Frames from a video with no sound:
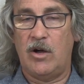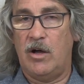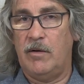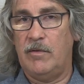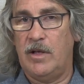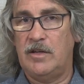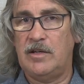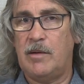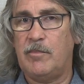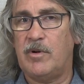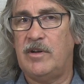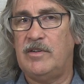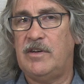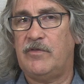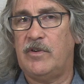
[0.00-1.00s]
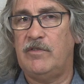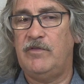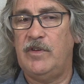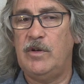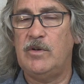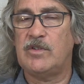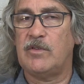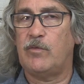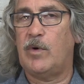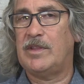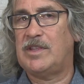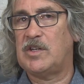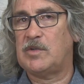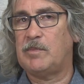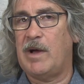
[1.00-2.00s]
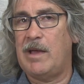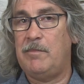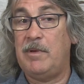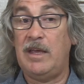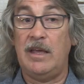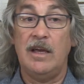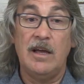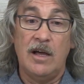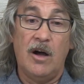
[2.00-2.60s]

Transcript: a number of different views of what this might be.